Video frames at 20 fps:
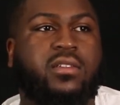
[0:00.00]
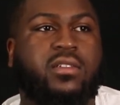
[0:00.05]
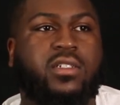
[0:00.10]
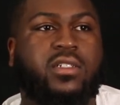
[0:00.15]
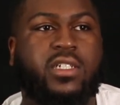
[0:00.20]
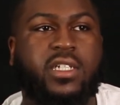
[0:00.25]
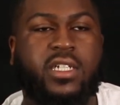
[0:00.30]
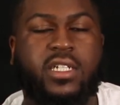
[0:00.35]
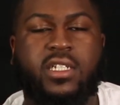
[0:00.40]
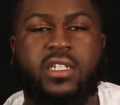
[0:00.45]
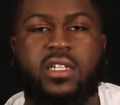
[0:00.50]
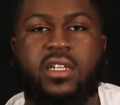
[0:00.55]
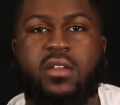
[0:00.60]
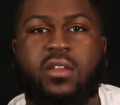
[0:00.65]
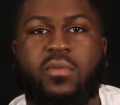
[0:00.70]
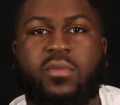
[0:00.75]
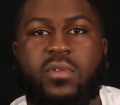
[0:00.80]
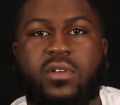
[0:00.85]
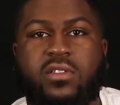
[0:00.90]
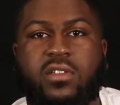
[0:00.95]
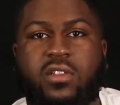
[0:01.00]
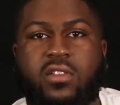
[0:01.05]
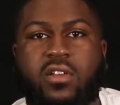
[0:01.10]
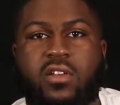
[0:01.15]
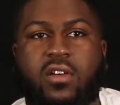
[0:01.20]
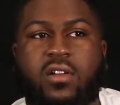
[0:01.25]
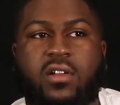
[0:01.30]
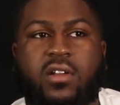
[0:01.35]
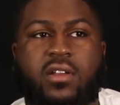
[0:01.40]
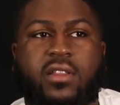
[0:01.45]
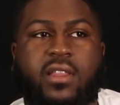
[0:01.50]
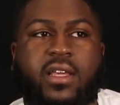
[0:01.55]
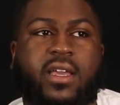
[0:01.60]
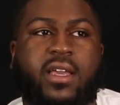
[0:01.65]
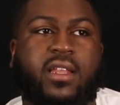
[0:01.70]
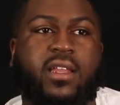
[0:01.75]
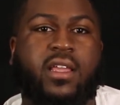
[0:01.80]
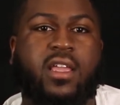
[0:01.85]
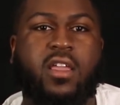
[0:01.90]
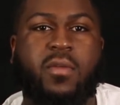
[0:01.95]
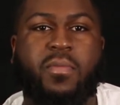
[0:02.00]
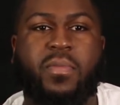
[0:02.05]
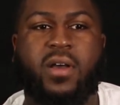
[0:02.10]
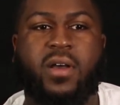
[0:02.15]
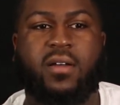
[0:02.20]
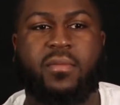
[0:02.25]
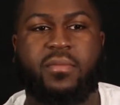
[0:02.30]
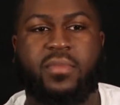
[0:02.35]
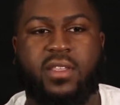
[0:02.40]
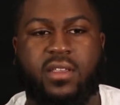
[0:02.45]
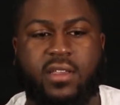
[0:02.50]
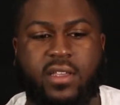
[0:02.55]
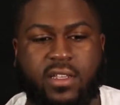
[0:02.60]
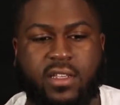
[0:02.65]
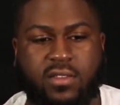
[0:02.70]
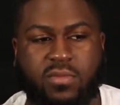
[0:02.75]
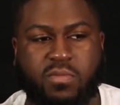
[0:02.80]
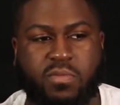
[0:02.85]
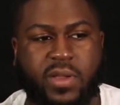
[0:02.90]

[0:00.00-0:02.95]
Gigi was the daughter that he pumped his